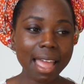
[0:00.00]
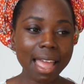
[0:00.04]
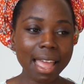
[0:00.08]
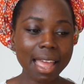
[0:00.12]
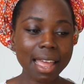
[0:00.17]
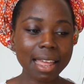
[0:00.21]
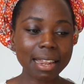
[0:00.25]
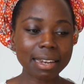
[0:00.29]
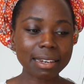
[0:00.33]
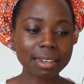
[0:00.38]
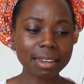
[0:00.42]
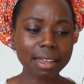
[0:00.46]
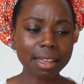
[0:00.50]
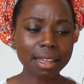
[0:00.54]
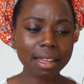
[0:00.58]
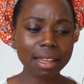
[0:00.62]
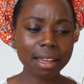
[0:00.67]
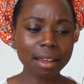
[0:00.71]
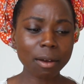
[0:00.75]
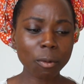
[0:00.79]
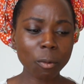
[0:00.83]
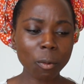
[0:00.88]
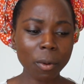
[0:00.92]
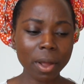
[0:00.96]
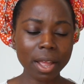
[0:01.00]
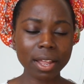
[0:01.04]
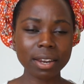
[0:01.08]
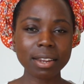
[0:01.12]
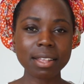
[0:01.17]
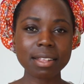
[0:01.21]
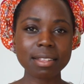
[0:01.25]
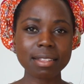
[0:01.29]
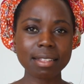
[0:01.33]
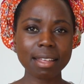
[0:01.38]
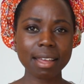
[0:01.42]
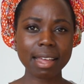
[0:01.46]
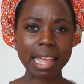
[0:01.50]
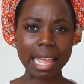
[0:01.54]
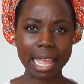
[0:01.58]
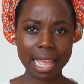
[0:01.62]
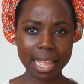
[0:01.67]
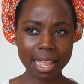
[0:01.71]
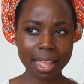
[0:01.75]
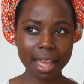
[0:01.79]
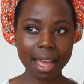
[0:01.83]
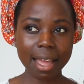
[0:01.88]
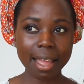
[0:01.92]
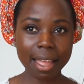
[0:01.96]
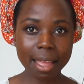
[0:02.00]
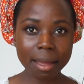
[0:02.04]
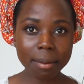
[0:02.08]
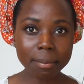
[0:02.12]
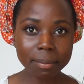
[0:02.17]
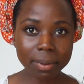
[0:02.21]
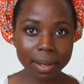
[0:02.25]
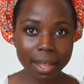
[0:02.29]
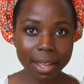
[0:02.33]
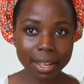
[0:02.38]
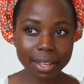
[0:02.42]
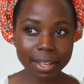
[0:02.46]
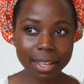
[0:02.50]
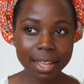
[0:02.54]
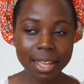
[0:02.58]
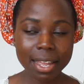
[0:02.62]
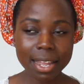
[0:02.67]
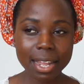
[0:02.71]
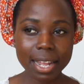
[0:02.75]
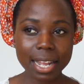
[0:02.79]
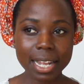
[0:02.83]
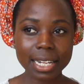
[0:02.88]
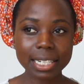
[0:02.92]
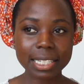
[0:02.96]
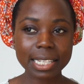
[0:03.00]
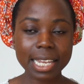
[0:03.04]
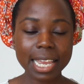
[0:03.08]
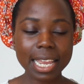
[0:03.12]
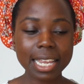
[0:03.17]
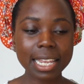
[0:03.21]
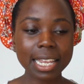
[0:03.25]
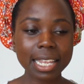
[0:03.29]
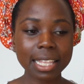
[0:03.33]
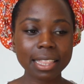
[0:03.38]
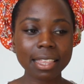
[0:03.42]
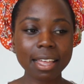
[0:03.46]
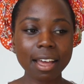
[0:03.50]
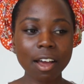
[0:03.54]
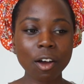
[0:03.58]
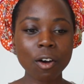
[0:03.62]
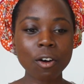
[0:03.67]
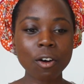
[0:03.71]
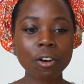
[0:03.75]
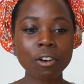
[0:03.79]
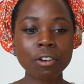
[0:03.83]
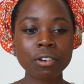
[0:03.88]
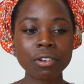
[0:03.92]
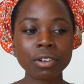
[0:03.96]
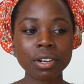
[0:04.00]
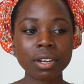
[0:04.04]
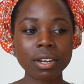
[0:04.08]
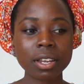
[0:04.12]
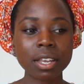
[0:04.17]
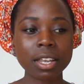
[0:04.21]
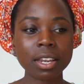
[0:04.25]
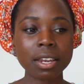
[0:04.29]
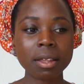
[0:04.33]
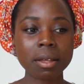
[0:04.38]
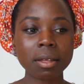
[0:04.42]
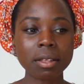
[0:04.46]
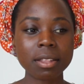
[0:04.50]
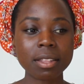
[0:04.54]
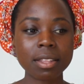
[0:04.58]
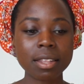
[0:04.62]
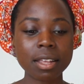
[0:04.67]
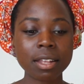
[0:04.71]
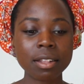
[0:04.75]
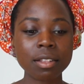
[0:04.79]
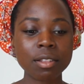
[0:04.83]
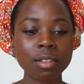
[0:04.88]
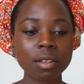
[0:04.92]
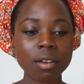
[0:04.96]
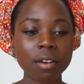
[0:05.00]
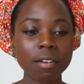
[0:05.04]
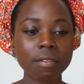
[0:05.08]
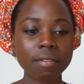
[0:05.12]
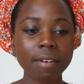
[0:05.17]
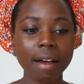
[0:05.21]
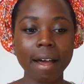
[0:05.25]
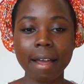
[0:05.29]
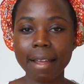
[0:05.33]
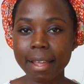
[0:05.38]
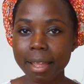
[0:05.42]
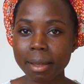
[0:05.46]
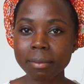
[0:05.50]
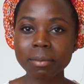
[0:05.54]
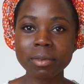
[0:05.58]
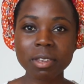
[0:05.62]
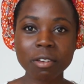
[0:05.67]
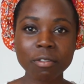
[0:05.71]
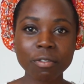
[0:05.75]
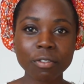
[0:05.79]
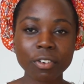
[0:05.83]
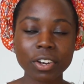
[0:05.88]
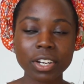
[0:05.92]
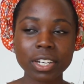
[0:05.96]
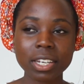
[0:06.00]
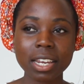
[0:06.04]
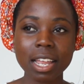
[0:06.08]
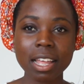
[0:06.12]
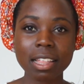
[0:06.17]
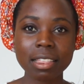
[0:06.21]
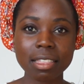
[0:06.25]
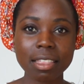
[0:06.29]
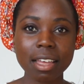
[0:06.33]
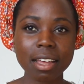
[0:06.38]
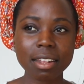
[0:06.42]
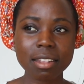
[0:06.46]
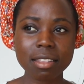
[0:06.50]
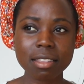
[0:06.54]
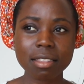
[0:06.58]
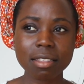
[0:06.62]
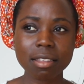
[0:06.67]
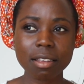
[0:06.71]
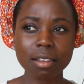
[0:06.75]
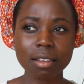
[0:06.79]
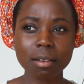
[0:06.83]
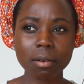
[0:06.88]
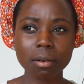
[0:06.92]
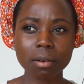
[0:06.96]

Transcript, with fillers: and awareness that hey, I am black and taking that on in a sense of I am different and that's